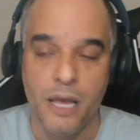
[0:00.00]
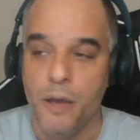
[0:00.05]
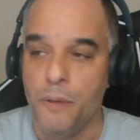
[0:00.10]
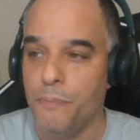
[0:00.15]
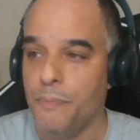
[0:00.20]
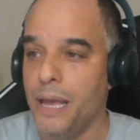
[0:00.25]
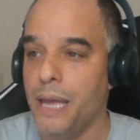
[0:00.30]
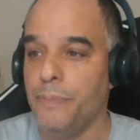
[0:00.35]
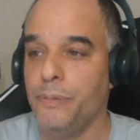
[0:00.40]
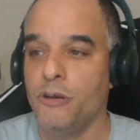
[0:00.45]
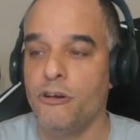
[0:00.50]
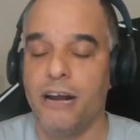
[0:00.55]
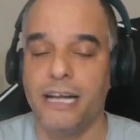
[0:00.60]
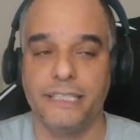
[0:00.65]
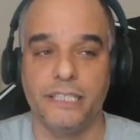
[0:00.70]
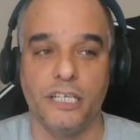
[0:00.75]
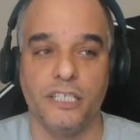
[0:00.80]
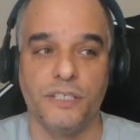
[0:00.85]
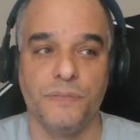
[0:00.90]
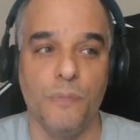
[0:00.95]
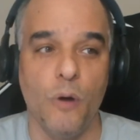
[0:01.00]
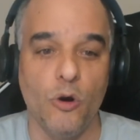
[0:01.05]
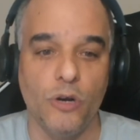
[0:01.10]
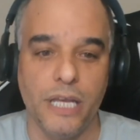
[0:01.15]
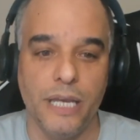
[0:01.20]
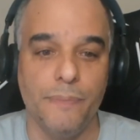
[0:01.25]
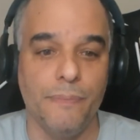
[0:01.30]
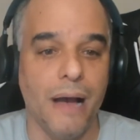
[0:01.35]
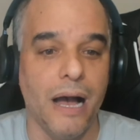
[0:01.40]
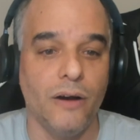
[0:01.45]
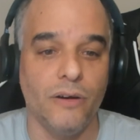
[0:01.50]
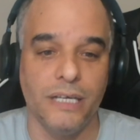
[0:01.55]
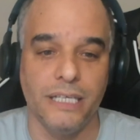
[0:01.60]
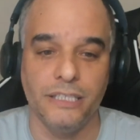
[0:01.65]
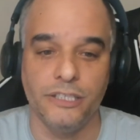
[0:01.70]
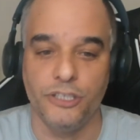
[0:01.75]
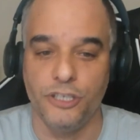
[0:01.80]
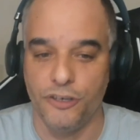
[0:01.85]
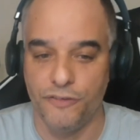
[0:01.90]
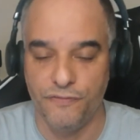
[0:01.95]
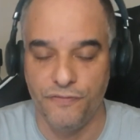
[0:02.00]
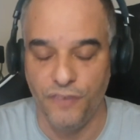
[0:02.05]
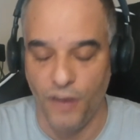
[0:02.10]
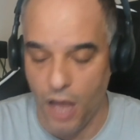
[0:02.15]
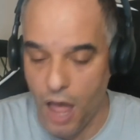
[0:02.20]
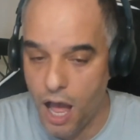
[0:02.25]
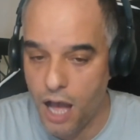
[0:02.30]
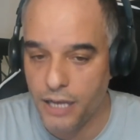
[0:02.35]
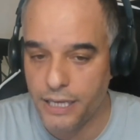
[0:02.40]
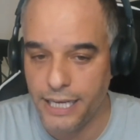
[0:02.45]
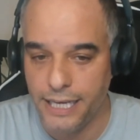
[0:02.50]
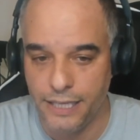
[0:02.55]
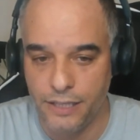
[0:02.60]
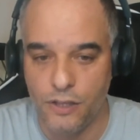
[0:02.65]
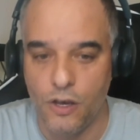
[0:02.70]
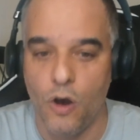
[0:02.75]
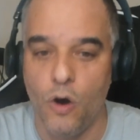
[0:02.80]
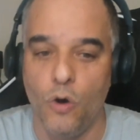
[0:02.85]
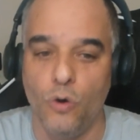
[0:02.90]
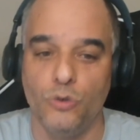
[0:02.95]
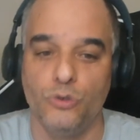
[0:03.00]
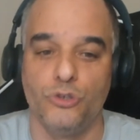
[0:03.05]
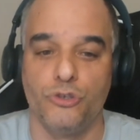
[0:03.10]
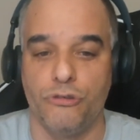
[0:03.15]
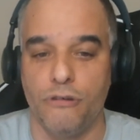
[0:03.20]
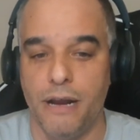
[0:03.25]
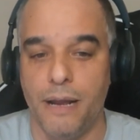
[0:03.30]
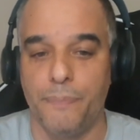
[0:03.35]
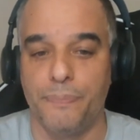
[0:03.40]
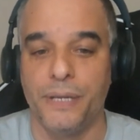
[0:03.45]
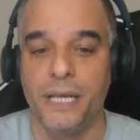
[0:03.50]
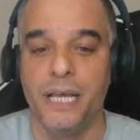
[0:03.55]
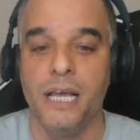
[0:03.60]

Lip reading: Maybe you're at the Smoky Mountains, you're vlogging the whole trip.